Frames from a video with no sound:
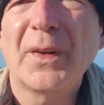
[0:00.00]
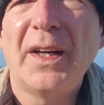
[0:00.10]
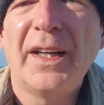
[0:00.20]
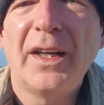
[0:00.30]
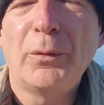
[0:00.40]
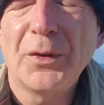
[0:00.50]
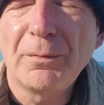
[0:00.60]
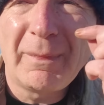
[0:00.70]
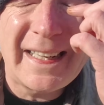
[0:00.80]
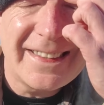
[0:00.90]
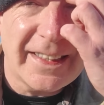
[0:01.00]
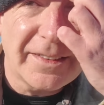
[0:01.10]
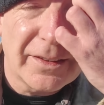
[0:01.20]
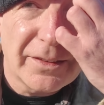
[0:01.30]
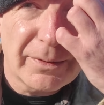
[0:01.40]
was
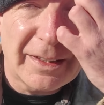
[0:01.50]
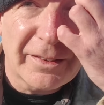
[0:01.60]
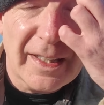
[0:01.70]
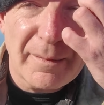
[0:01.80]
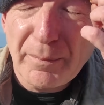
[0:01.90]
minded to actually